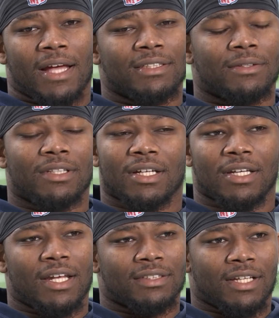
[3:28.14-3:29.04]
I still look
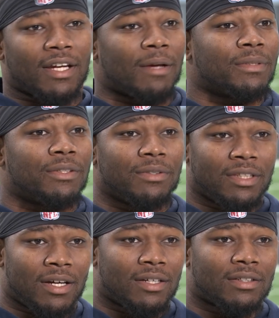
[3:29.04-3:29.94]
at it as, like, I'm still
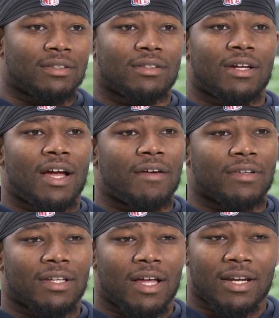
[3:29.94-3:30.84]
young. I have
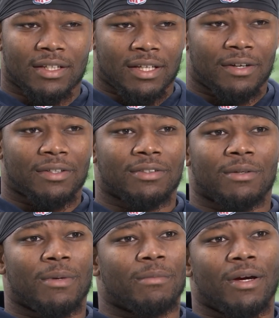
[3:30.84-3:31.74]
a lot of carries
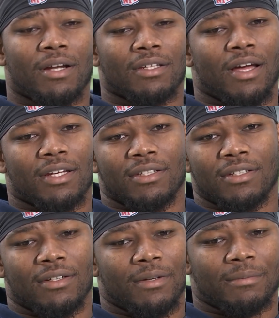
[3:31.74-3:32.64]
on my body. I can,
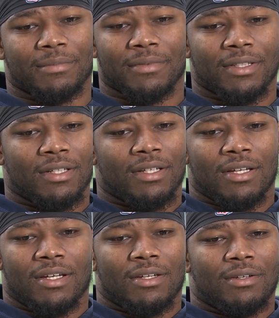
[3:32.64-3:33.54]

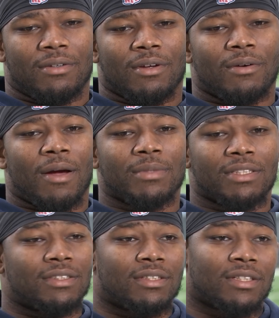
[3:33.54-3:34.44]
you know, I'm
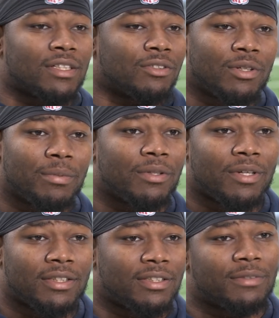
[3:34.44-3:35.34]
just a
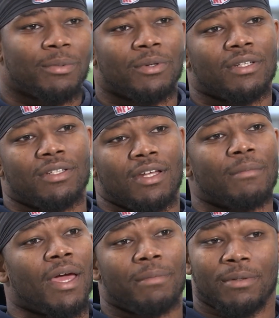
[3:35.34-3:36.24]
contributor at this point, and
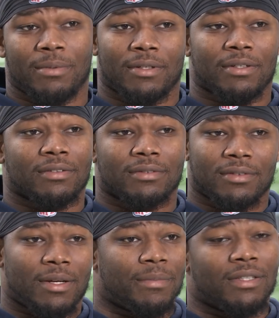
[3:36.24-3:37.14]
I'm happy to be here.
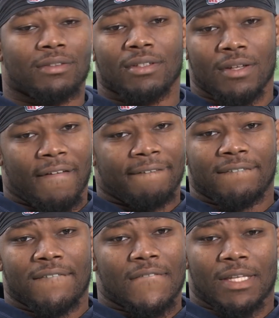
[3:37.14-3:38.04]
I mean,
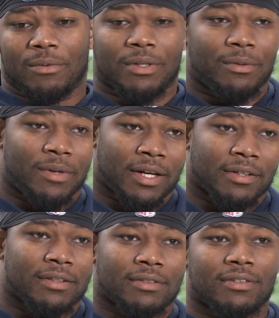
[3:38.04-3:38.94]
a winning
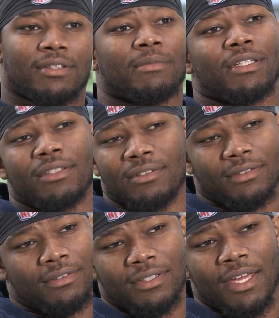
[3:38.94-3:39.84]
record, I mean,
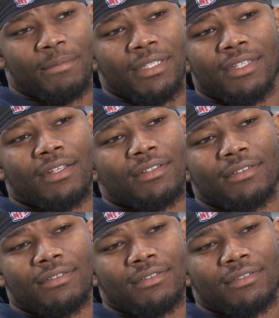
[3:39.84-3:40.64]
can't beat that.